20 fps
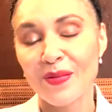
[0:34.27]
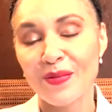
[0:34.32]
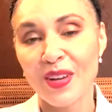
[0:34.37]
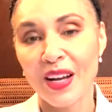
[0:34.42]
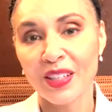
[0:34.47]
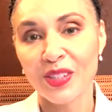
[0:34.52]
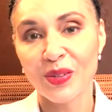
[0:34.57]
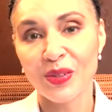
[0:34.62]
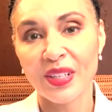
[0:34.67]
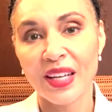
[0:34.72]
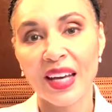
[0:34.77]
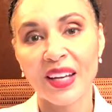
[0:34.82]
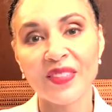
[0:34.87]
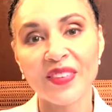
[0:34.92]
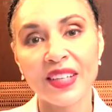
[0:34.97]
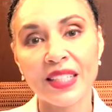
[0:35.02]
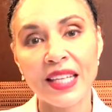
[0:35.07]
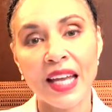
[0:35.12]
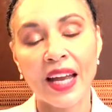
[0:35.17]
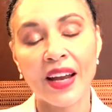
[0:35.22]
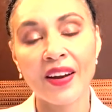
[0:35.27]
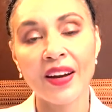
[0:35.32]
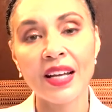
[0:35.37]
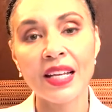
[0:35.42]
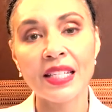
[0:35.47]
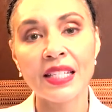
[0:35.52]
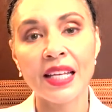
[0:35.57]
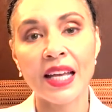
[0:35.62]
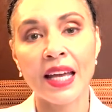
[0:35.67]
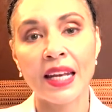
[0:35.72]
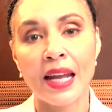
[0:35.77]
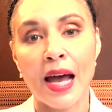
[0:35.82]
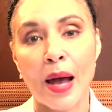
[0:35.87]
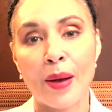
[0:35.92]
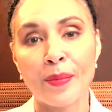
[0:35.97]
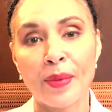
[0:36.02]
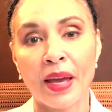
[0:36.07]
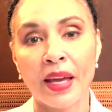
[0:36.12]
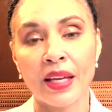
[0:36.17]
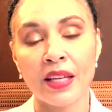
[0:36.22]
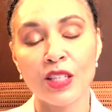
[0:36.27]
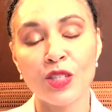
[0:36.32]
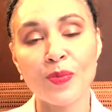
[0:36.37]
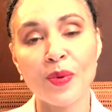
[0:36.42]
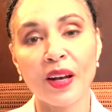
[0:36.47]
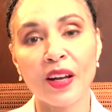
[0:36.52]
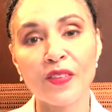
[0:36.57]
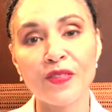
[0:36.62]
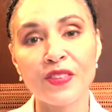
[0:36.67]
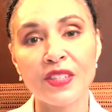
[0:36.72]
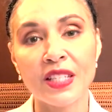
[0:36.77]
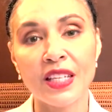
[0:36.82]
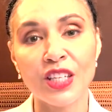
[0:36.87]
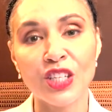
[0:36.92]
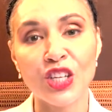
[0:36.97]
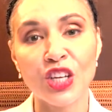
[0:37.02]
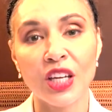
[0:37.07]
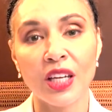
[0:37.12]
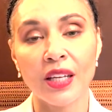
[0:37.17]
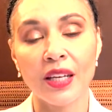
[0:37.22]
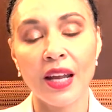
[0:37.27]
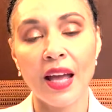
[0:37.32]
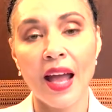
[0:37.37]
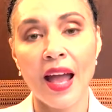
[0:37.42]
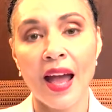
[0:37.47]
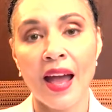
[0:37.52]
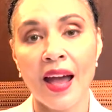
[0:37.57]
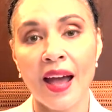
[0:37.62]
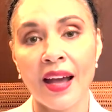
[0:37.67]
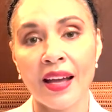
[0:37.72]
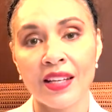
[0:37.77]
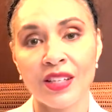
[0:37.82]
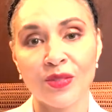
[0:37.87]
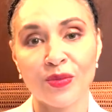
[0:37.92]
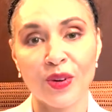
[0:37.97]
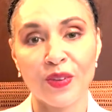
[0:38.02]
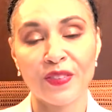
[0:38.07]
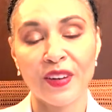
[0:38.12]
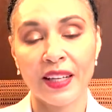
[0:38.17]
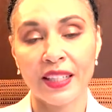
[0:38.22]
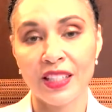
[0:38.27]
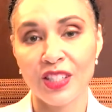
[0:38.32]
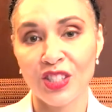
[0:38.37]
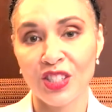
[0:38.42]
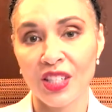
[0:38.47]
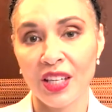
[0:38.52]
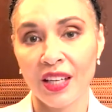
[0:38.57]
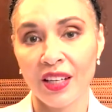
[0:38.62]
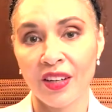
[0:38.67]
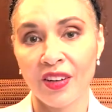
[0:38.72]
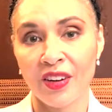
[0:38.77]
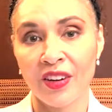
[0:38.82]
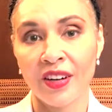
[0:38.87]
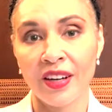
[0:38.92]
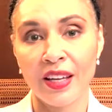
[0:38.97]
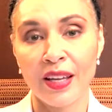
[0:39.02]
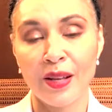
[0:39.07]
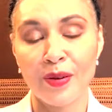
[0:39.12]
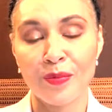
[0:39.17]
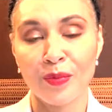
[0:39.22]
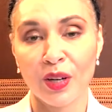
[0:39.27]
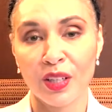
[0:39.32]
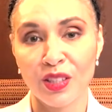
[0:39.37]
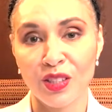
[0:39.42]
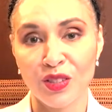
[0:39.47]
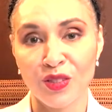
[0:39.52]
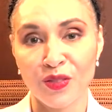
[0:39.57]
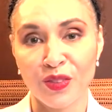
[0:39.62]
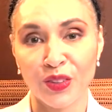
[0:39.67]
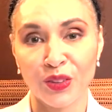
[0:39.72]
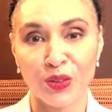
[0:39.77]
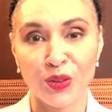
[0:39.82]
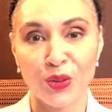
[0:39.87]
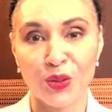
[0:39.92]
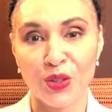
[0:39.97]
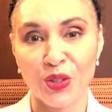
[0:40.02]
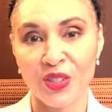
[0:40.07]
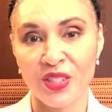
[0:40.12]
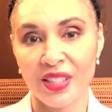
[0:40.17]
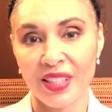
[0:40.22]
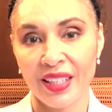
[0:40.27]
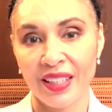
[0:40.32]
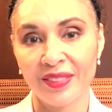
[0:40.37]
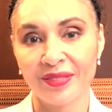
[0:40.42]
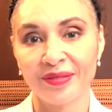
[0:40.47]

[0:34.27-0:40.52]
Dr. Renata Wix-Harris, and I'm a cosmetic physician at Reflections Center in Martinsville, New Jersey.